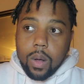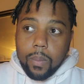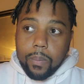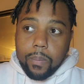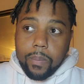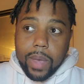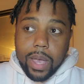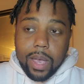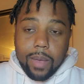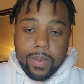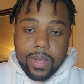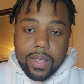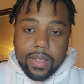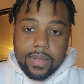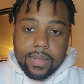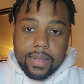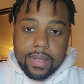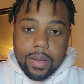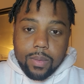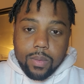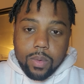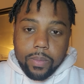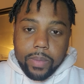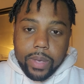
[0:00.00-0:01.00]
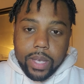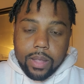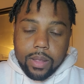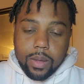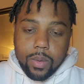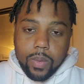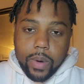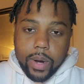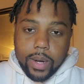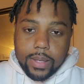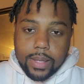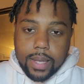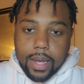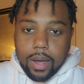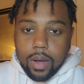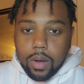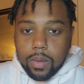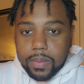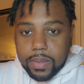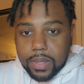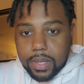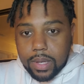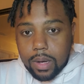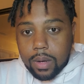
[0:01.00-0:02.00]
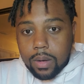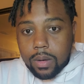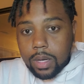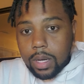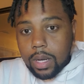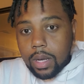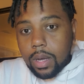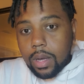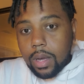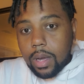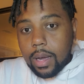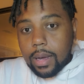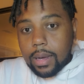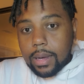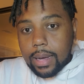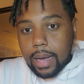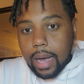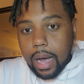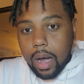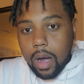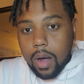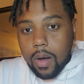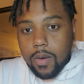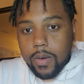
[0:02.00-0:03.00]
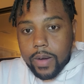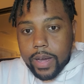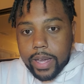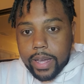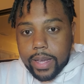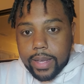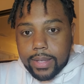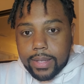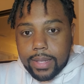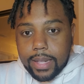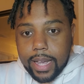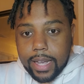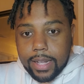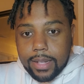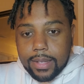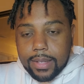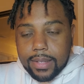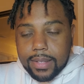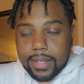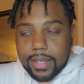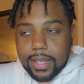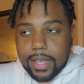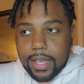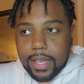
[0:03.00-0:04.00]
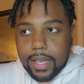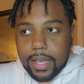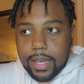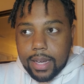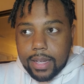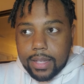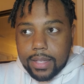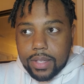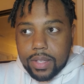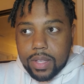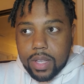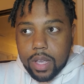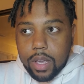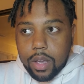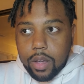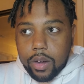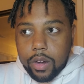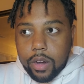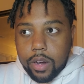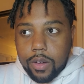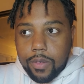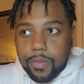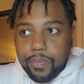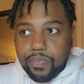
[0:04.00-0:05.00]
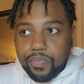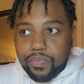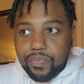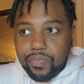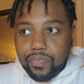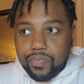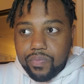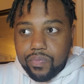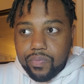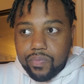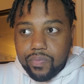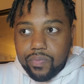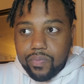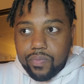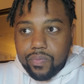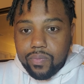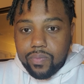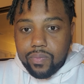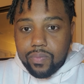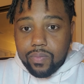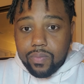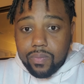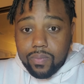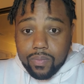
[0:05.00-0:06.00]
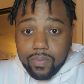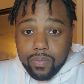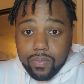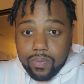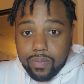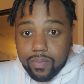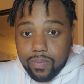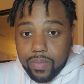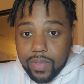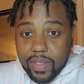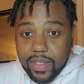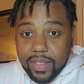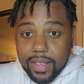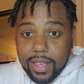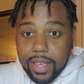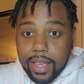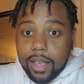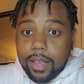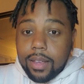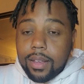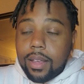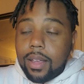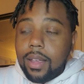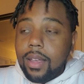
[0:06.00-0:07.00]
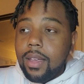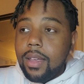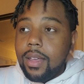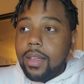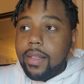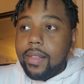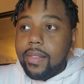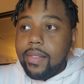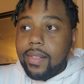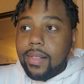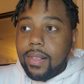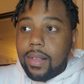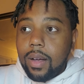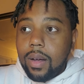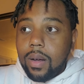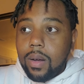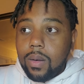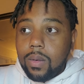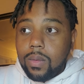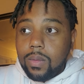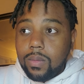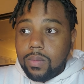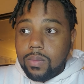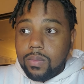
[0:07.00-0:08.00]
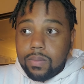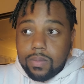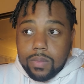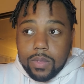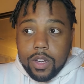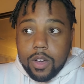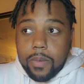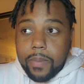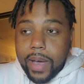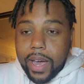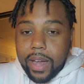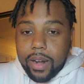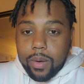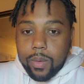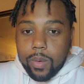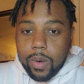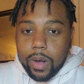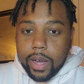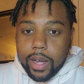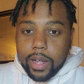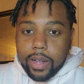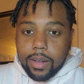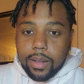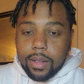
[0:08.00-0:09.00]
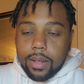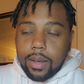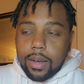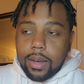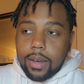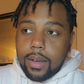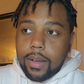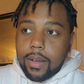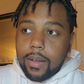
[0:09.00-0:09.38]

Maybe some will be in the works, I hope so. Always like to see a singer sing, so no matter what.